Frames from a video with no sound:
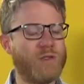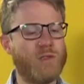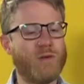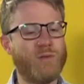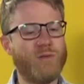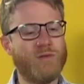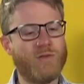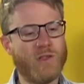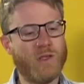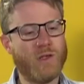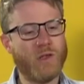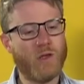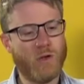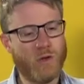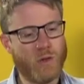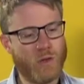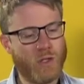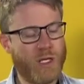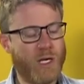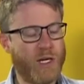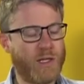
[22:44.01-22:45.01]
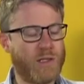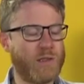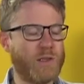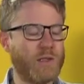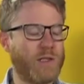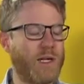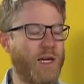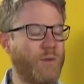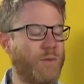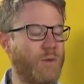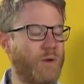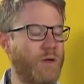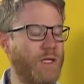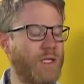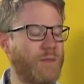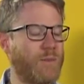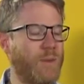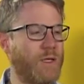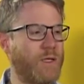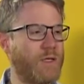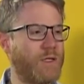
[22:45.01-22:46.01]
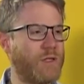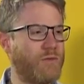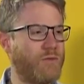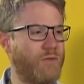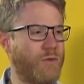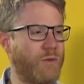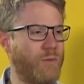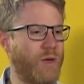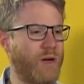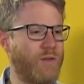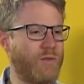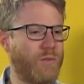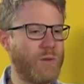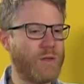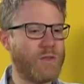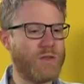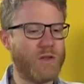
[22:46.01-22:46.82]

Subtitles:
So we've seen huge cuts in capital expenditure from government.